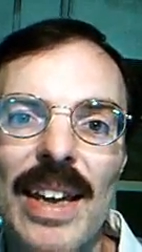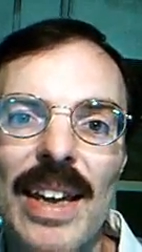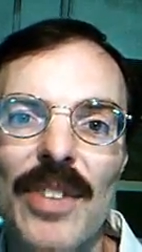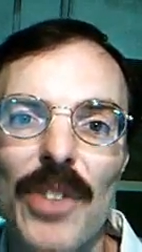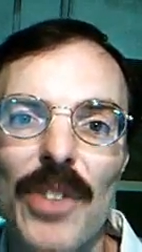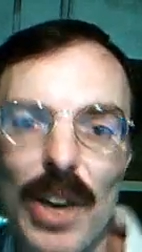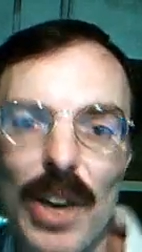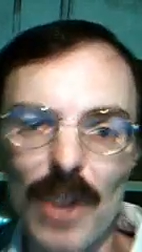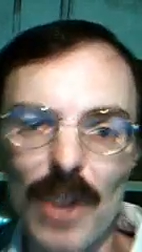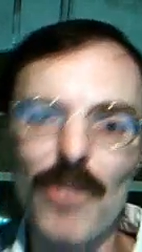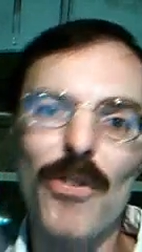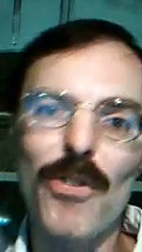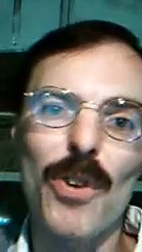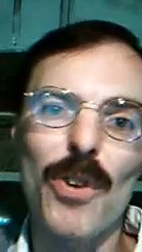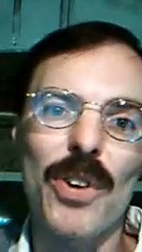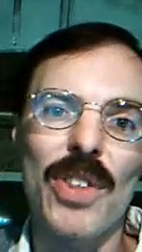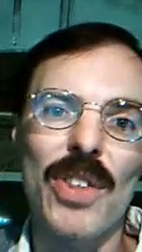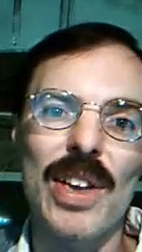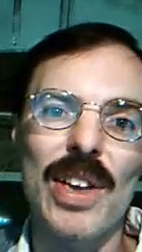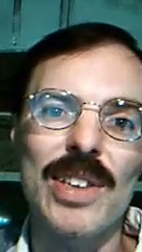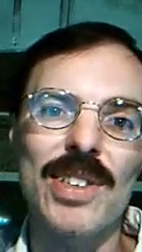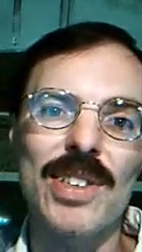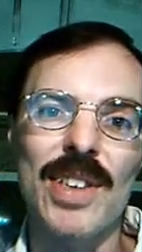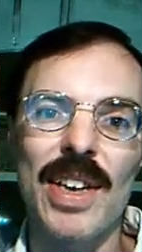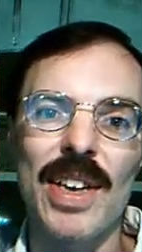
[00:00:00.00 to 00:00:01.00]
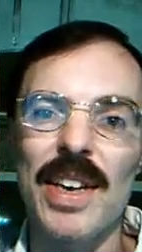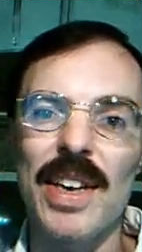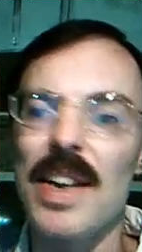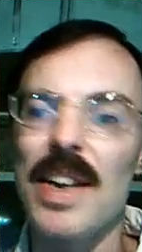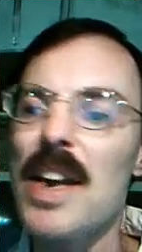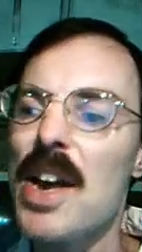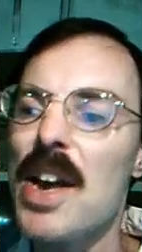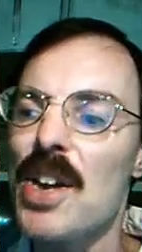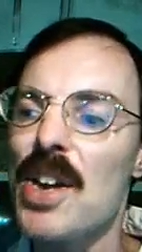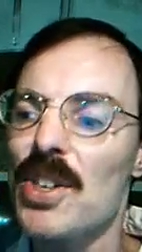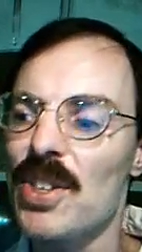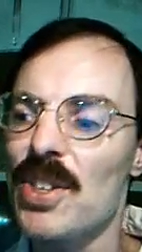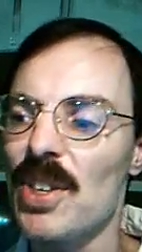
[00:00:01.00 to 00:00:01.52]
And therefore, they say,
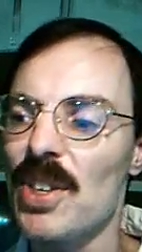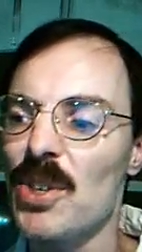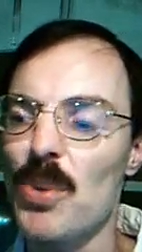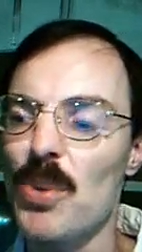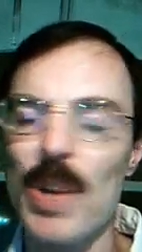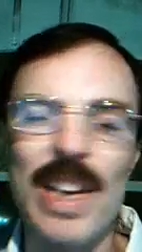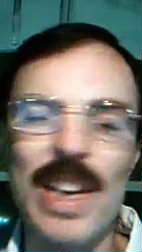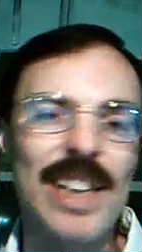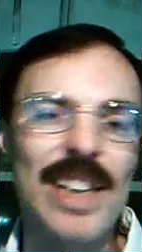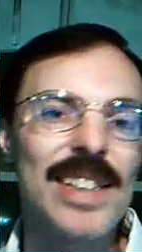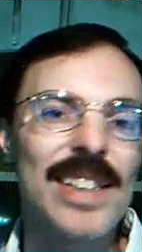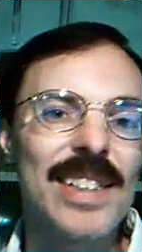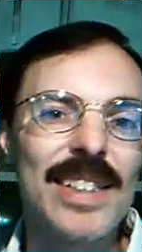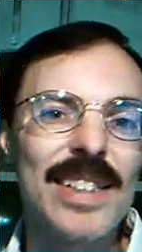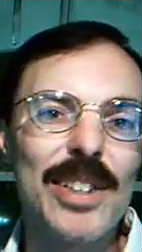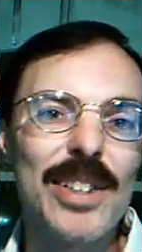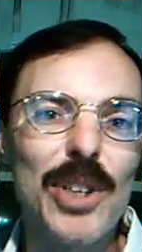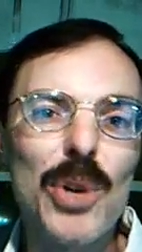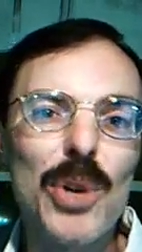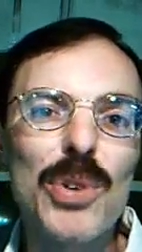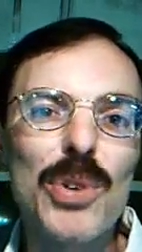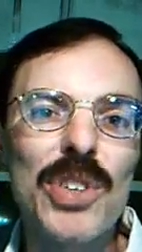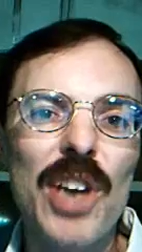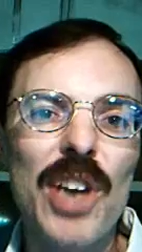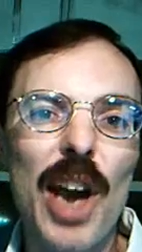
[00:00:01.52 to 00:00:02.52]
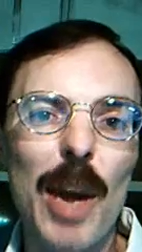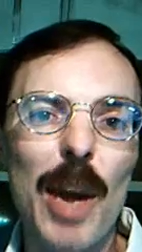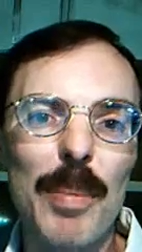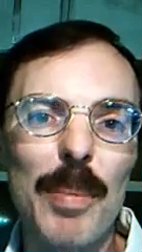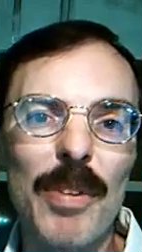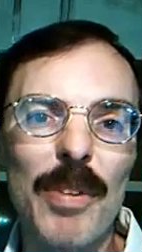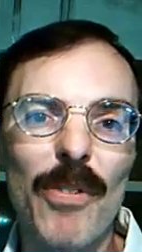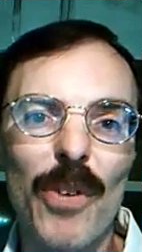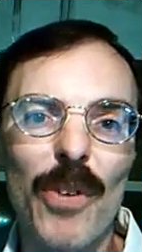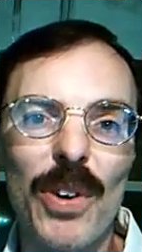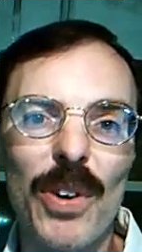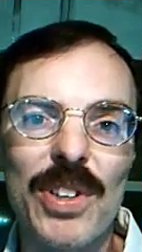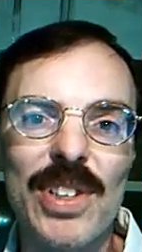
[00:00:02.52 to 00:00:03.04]
since we can use
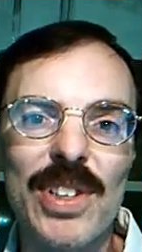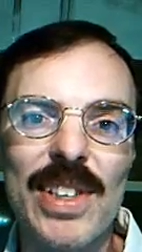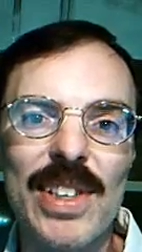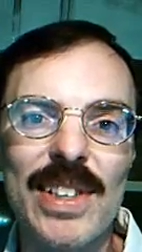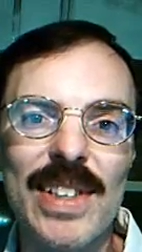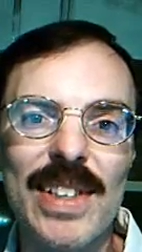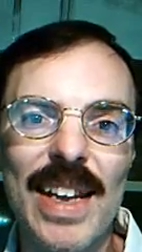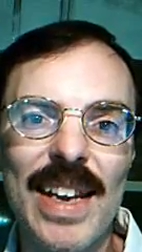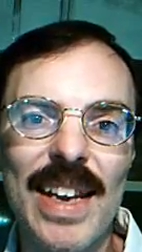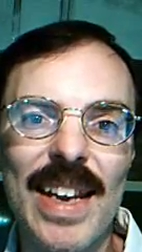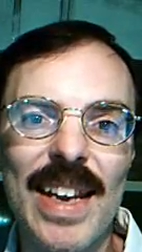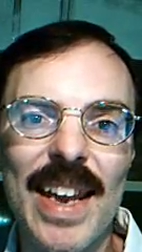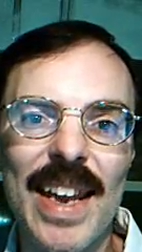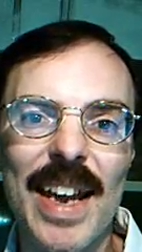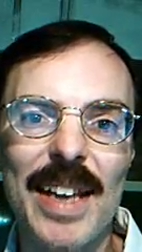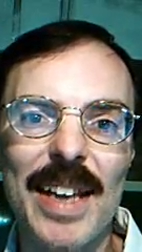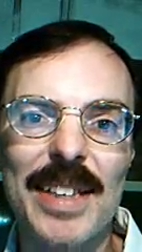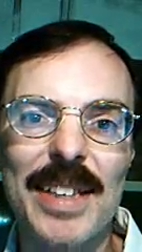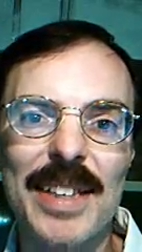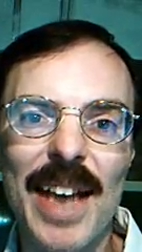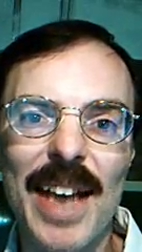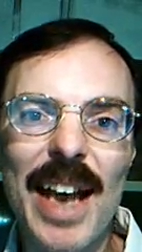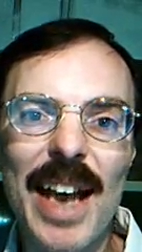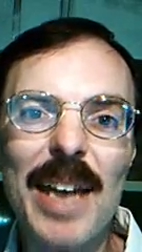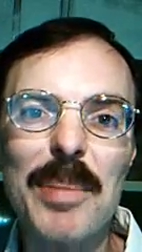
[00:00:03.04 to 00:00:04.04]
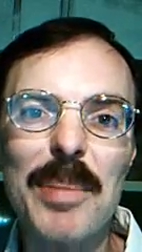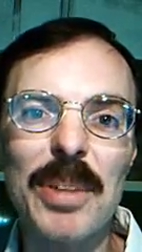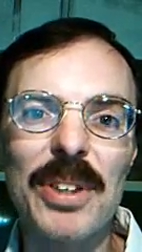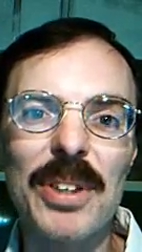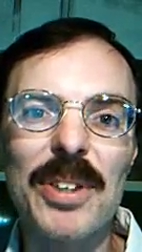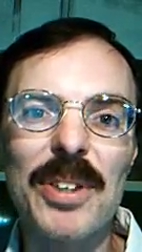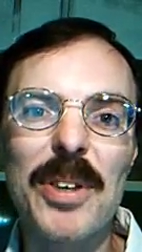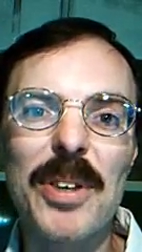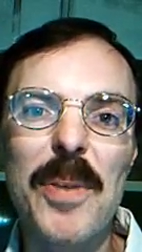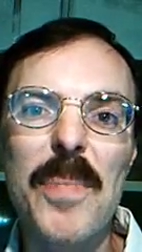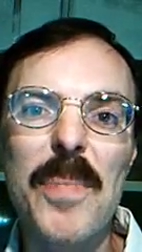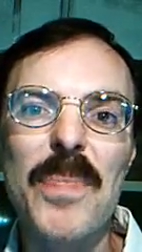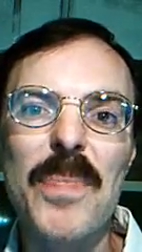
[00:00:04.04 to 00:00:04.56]
carbon fourteen dating on
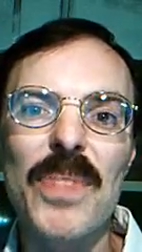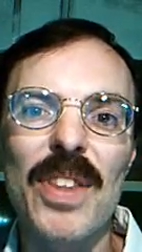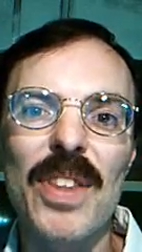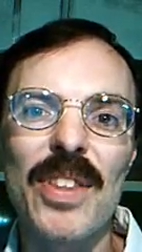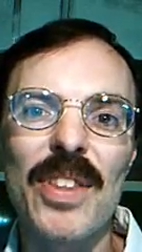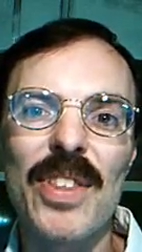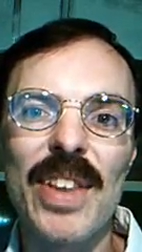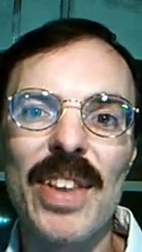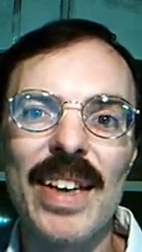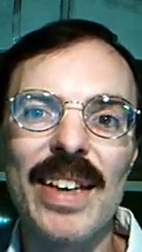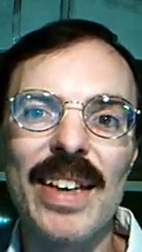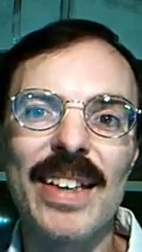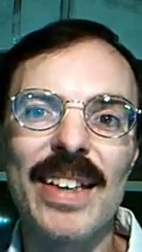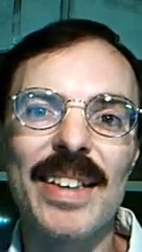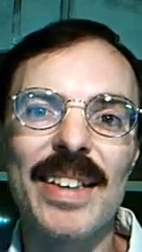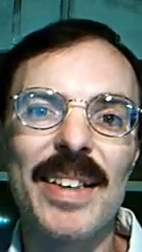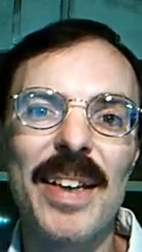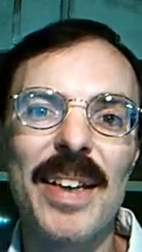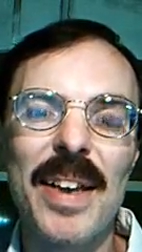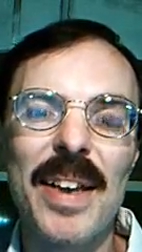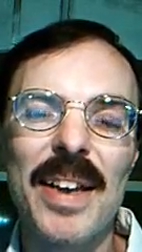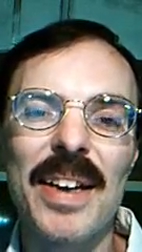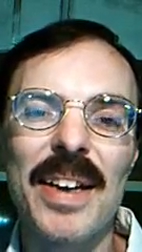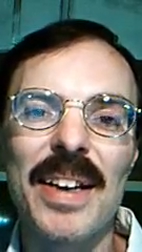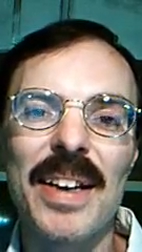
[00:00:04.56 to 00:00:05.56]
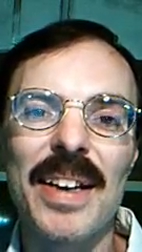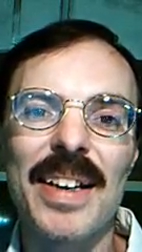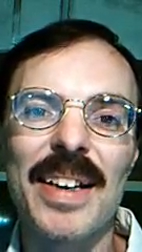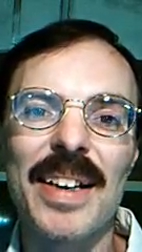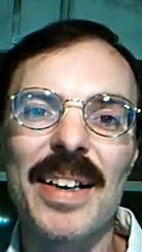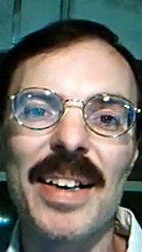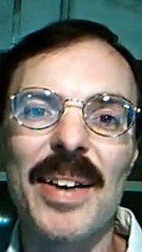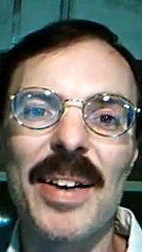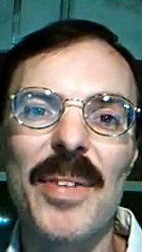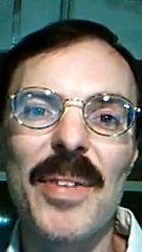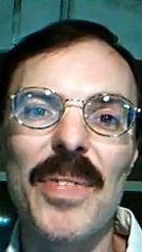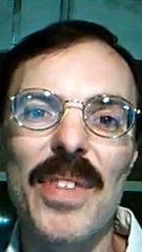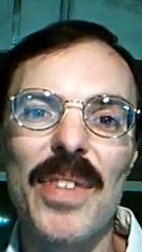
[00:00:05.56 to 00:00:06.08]
diamond, then
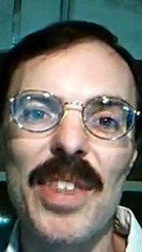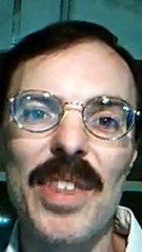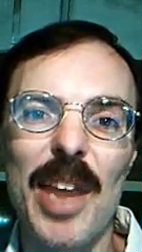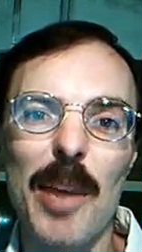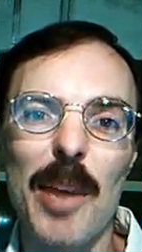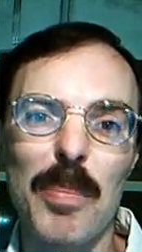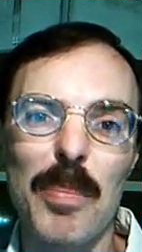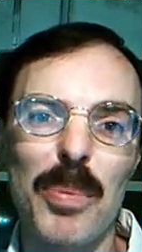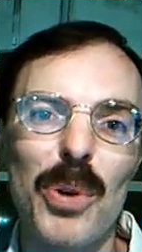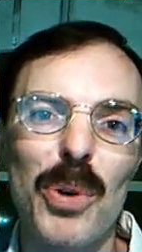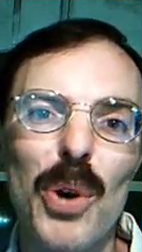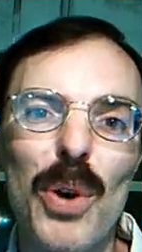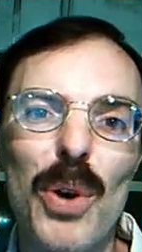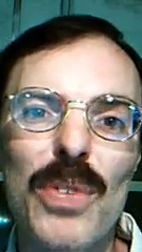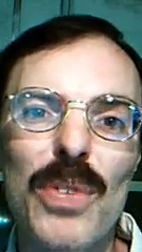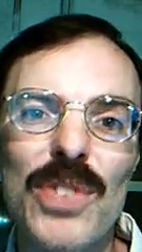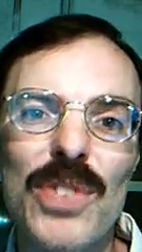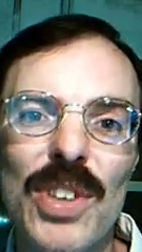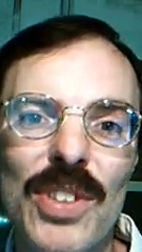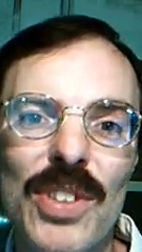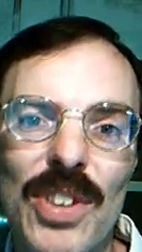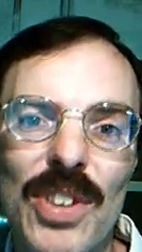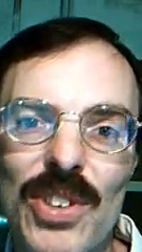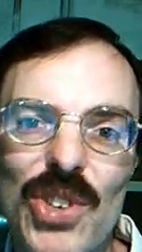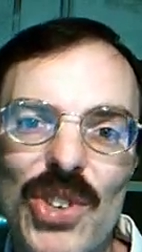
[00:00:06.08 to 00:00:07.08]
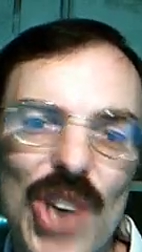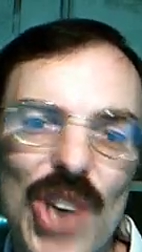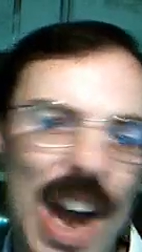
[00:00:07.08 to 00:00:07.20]
uh, that proves that the